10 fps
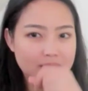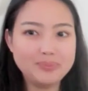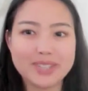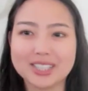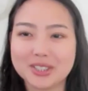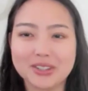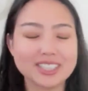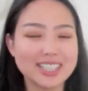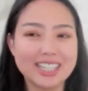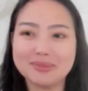Yeah, so
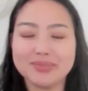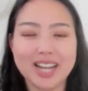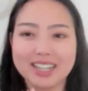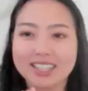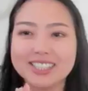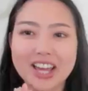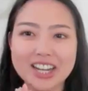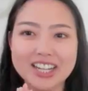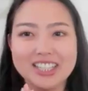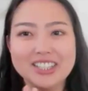as Natalie said,